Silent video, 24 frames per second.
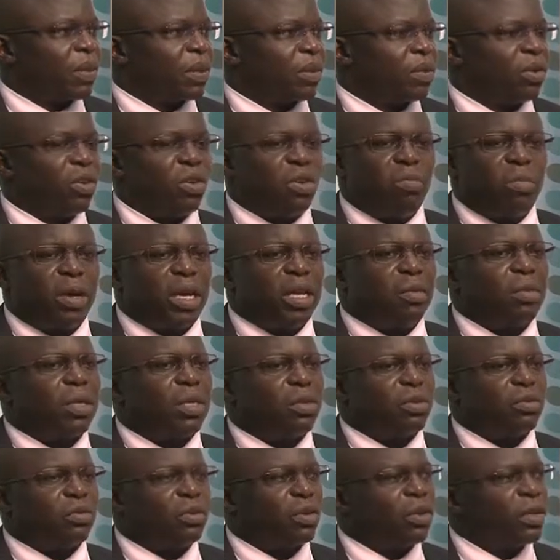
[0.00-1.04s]
or
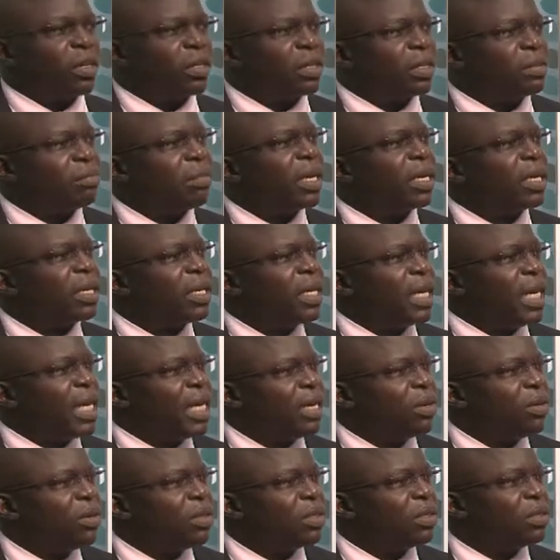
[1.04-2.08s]
management of forests. But
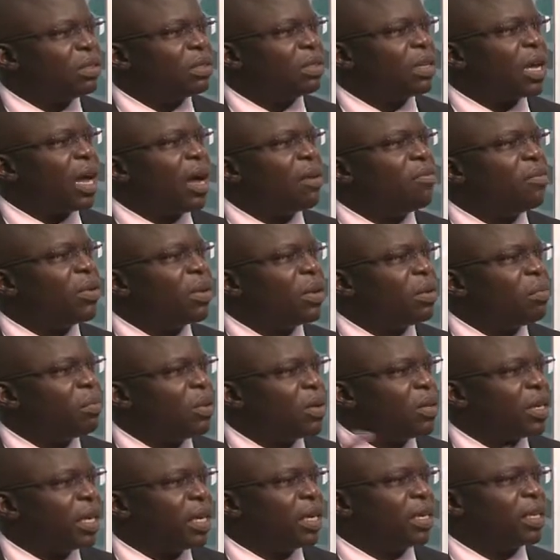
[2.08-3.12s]
then those are very
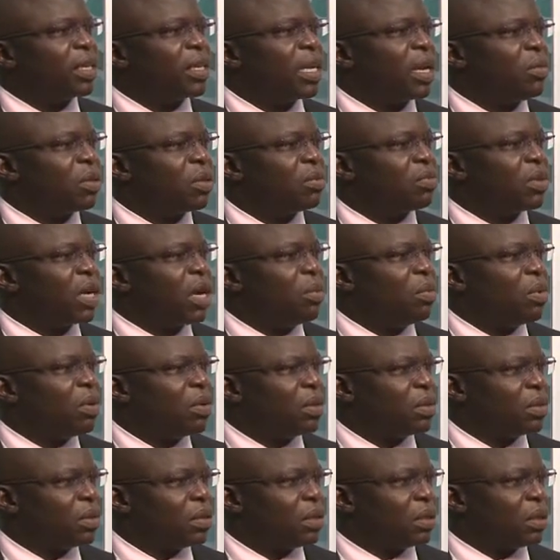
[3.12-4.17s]
important in terms of
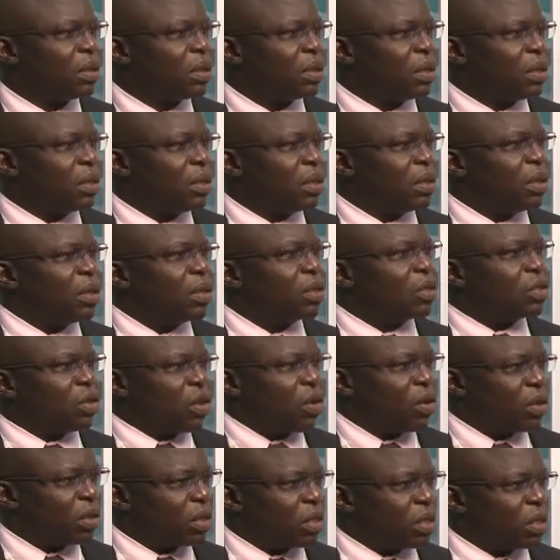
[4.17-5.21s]
carbon
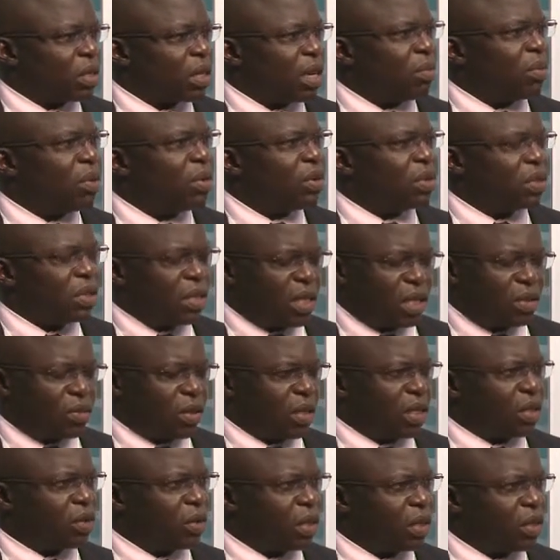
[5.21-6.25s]
stocks, carbon
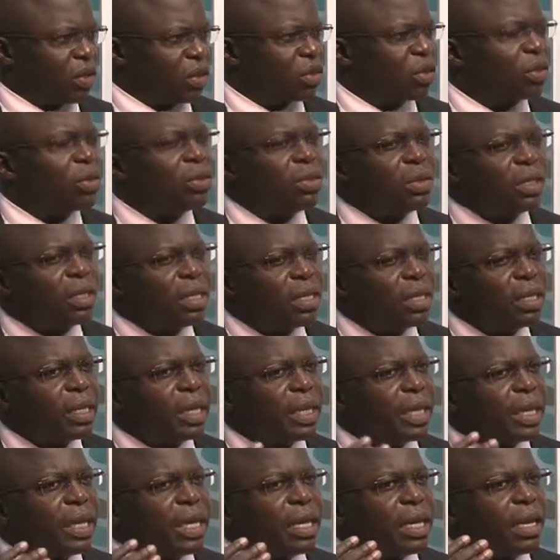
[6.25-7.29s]
sequestration. So you see,
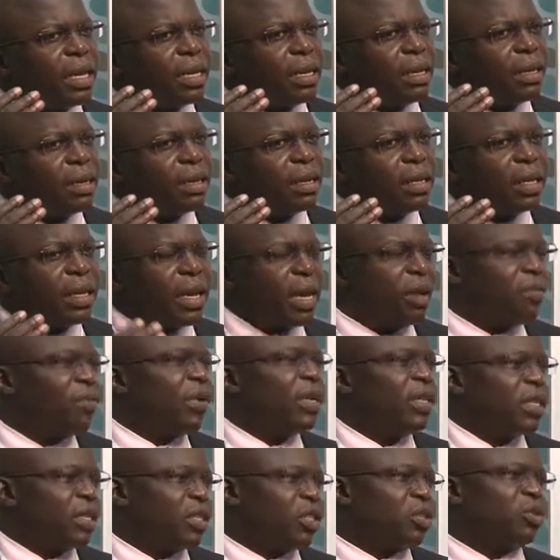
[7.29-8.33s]
the
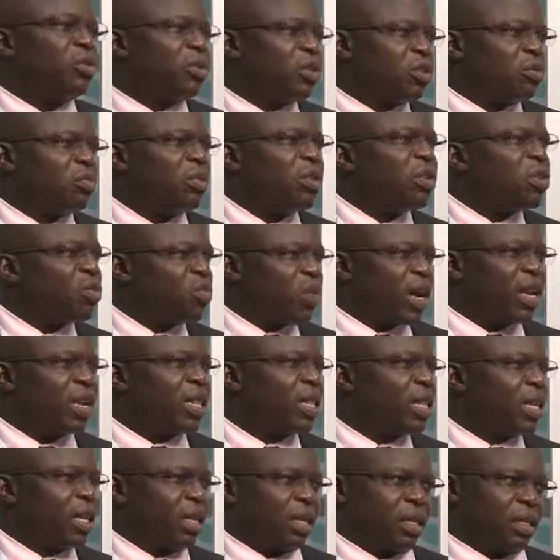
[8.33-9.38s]
emphasis should not be on one
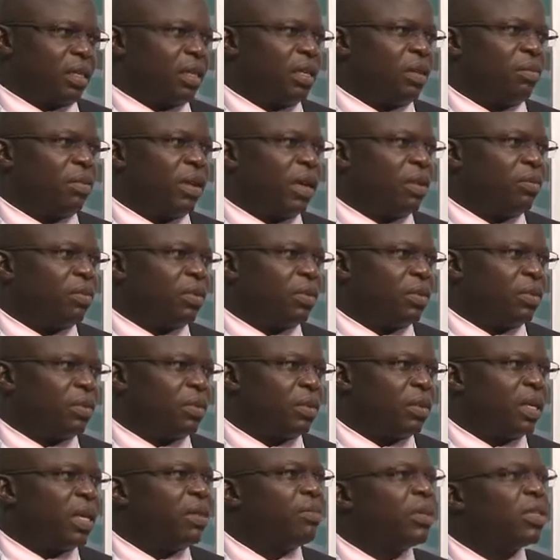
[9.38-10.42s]
thing, in my view.
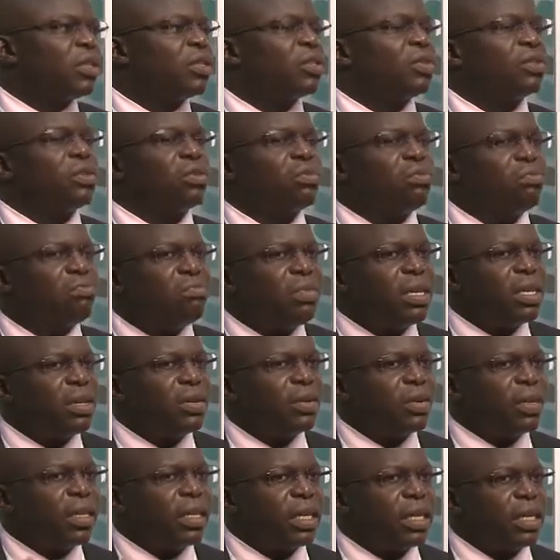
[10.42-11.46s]
The emphasis should be
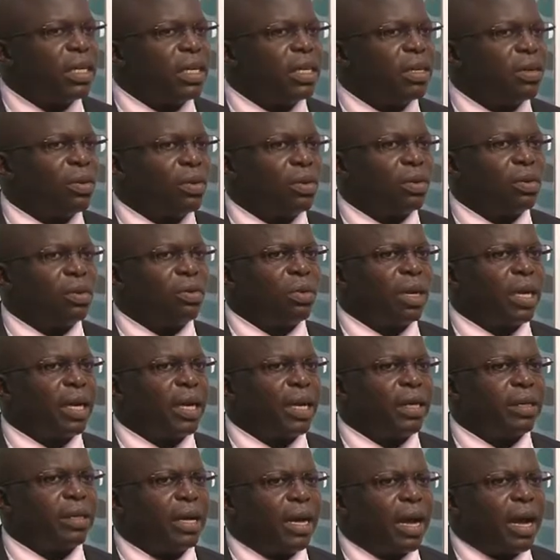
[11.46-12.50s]
really on looking
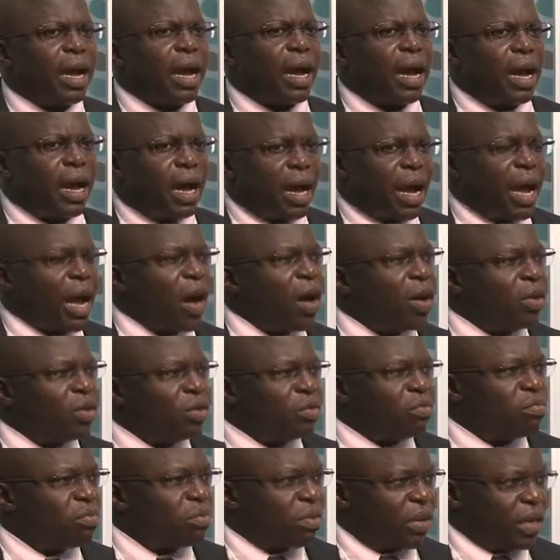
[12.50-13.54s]
at how you
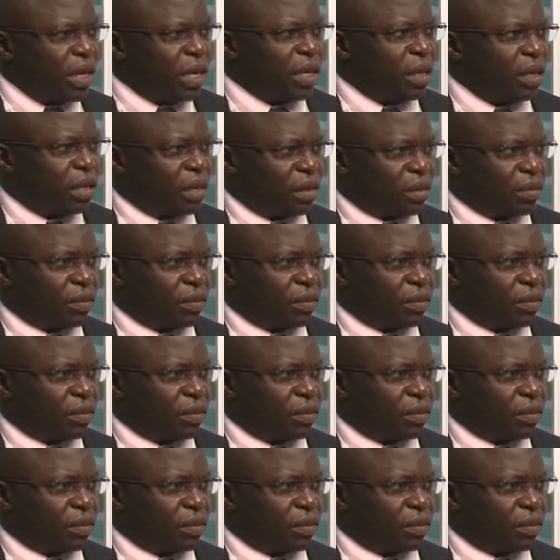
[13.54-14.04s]
bring